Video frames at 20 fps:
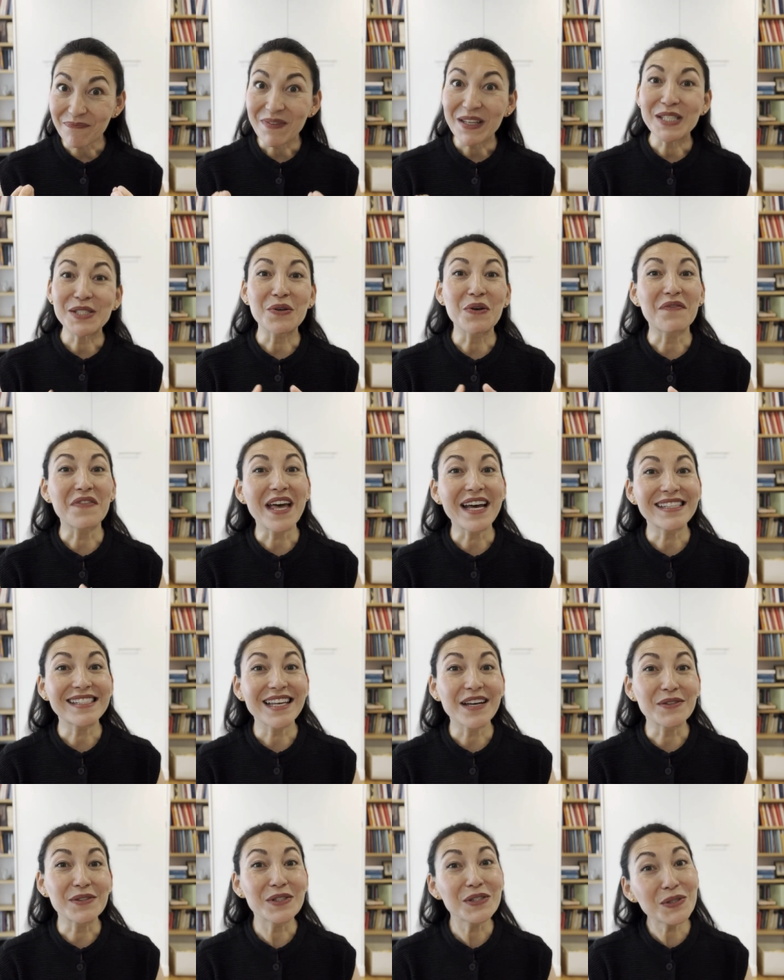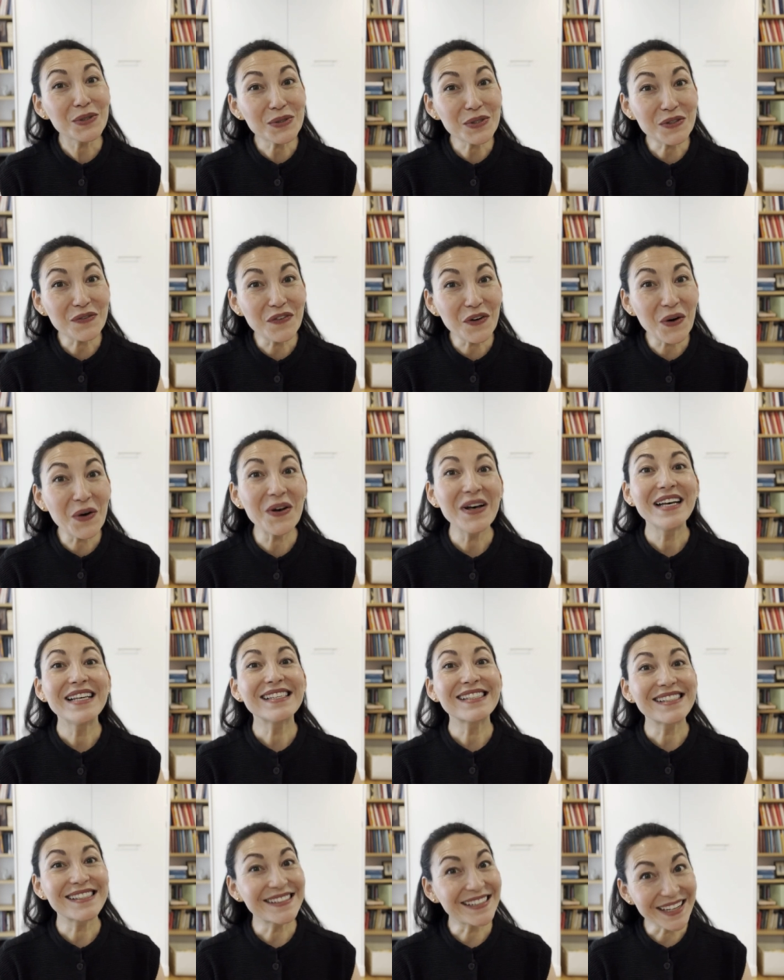So if that sounds useful,
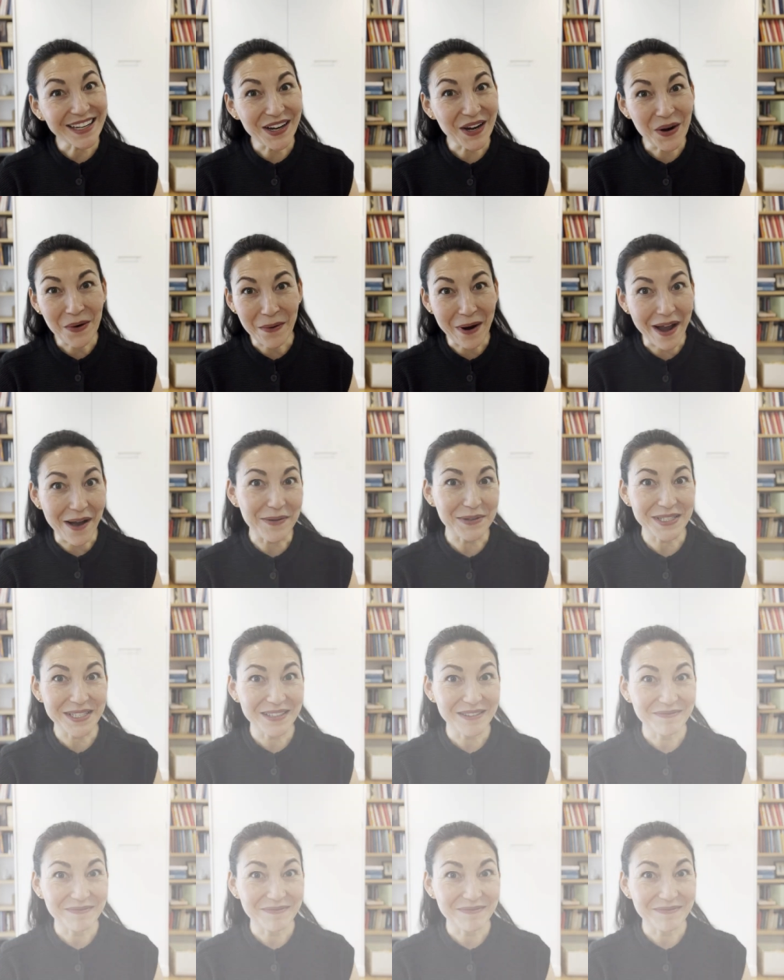stick around.